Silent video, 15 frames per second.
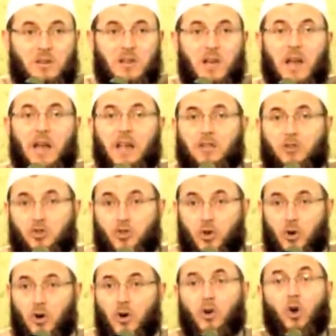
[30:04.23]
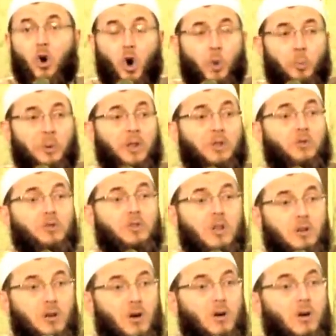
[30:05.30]
that its door opened to the
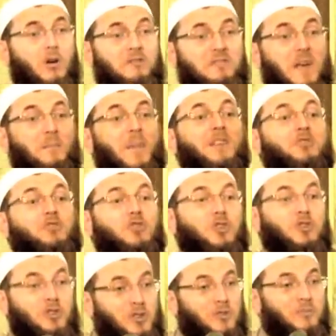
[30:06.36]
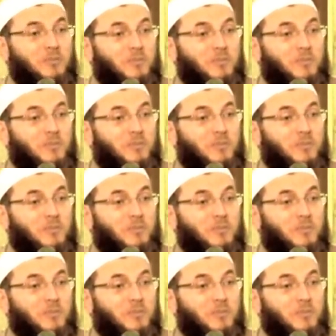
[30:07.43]
door of the masjid.